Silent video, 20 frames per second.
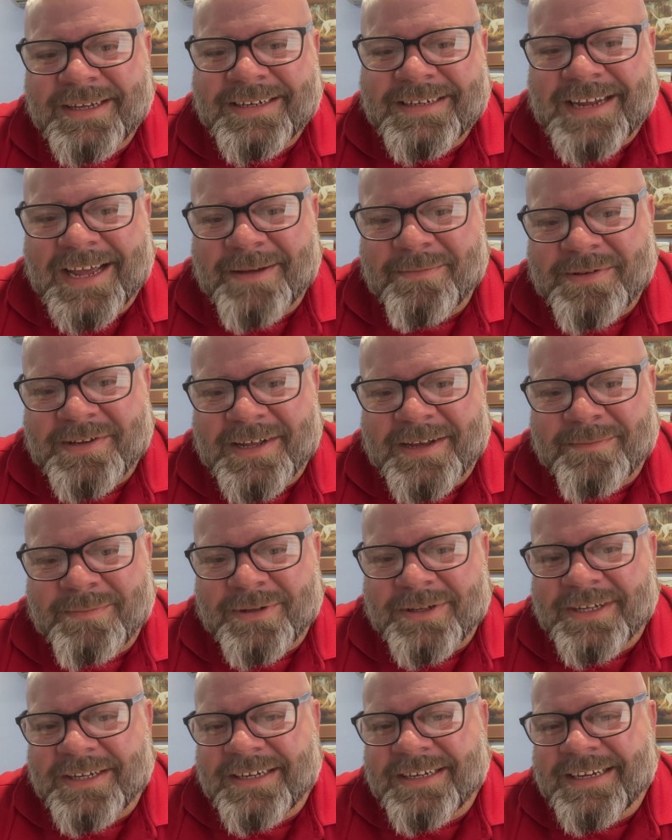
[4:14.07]
Tape
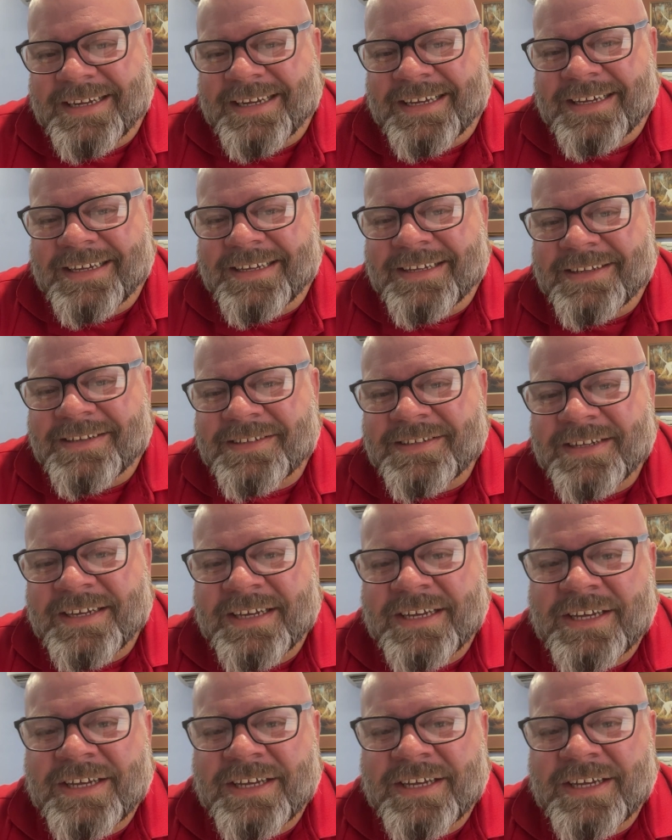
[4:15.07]
sampling is